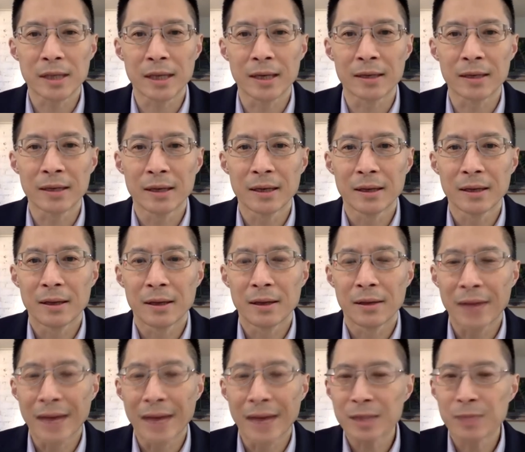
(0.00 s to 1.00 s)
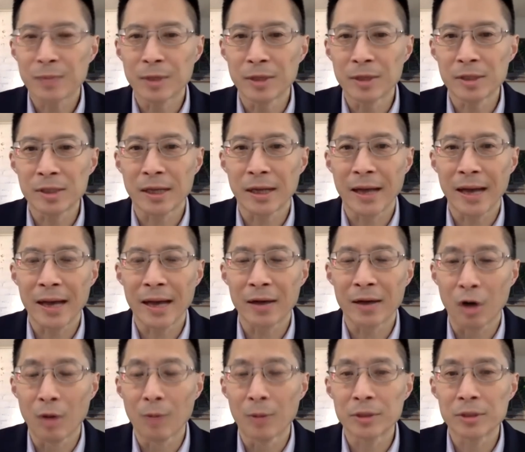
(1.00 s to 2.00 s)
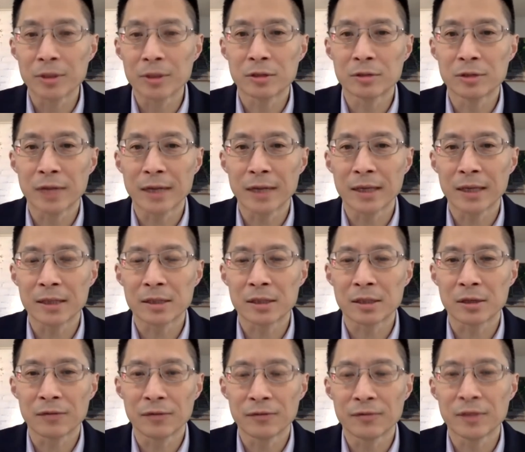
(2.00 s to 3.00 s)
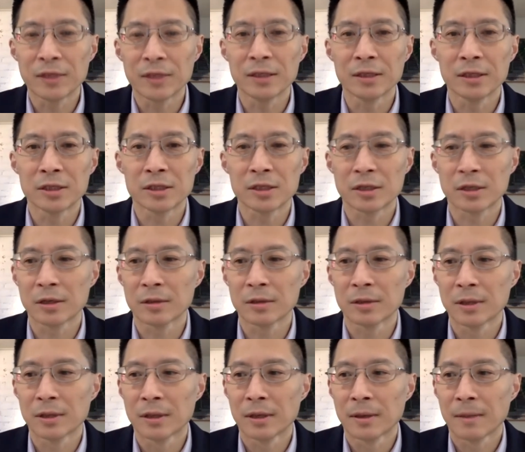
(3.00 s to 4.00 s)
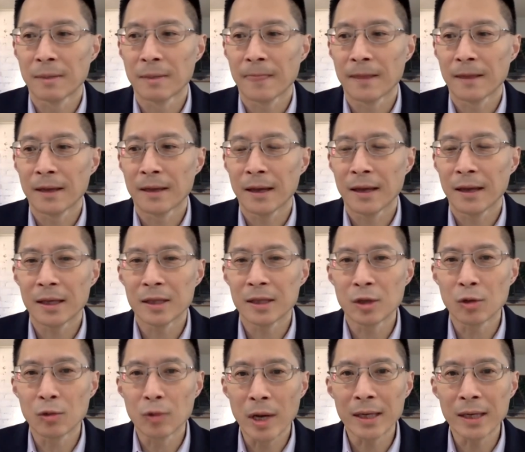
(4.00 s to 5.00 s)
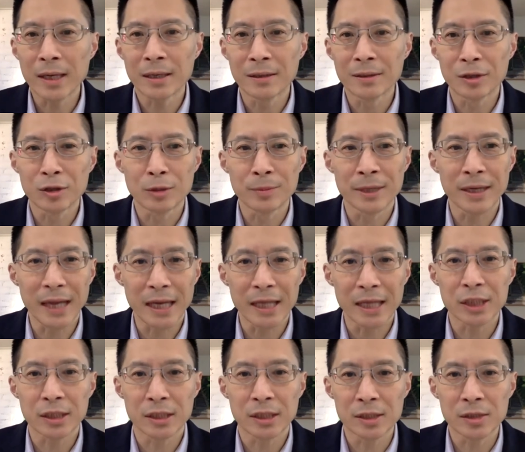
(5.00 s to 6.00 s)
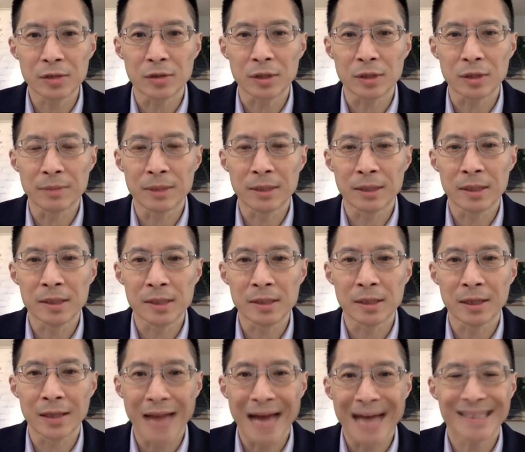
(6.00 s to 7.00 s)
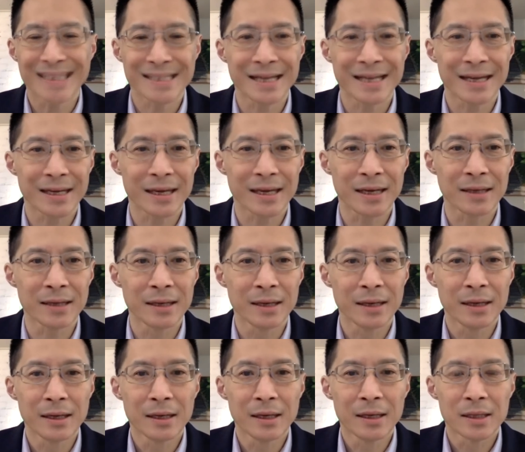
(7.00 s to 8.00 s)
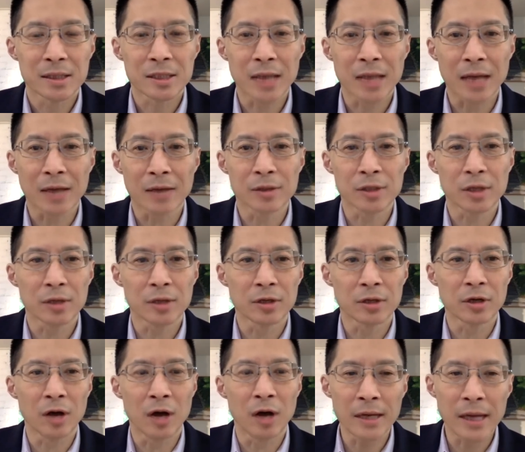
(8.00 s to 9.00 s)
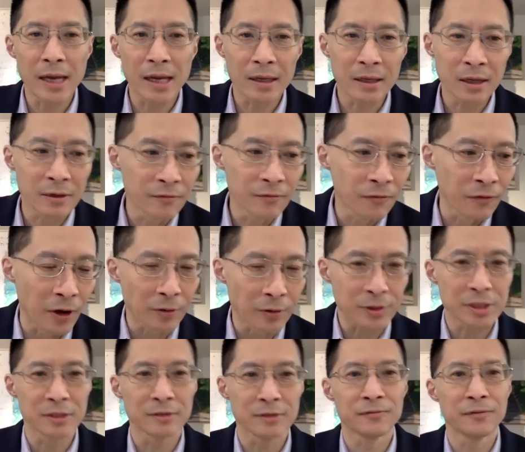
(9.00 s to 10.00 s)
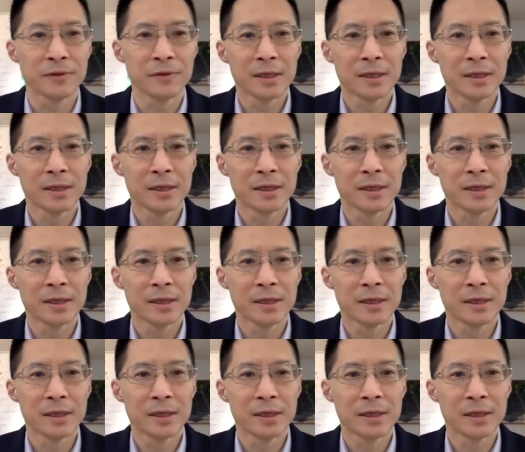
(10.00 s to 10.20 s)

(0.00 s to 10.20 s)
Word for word: And that experience that I had almost two decades ago, fifteen years ago, is already a little bit ancient history, because in the last decade, Seattle has undergone a convulsive